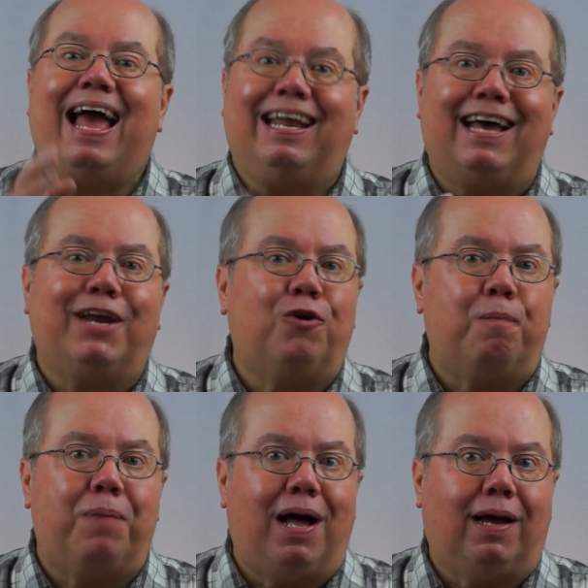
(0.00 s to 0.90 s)
And I
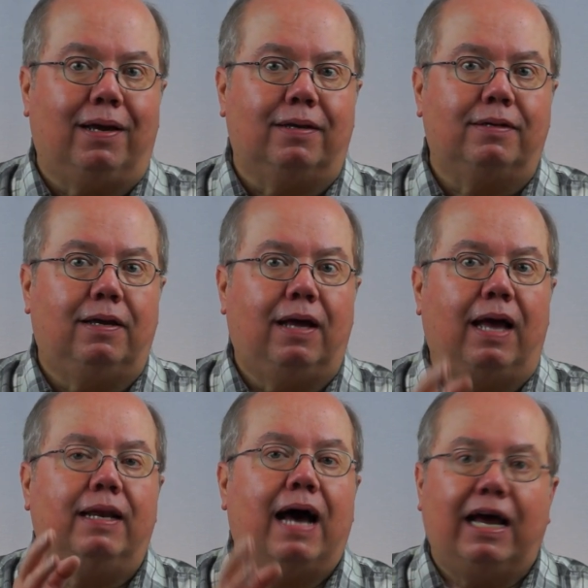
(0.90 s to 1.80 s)
don't buy it,
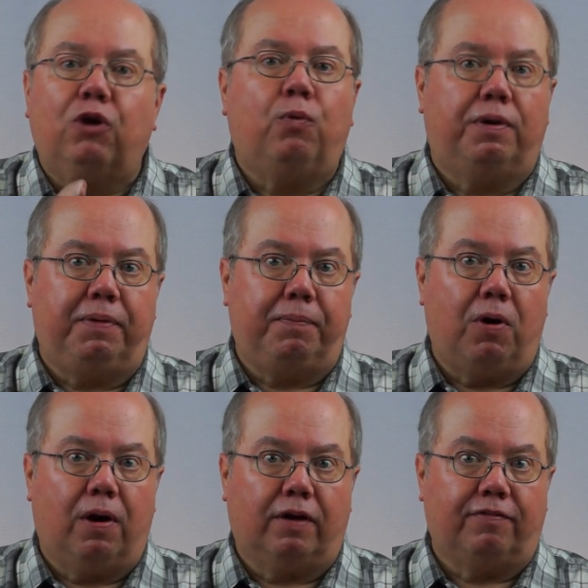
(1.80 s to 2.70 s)
and I don't want to be
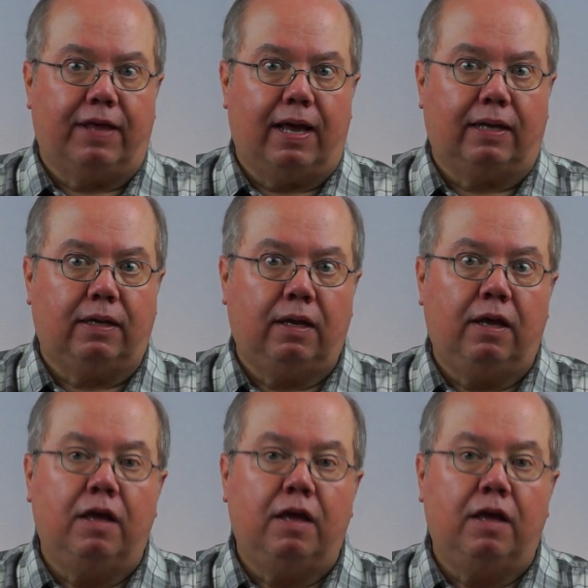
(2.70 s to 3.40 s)
part of that.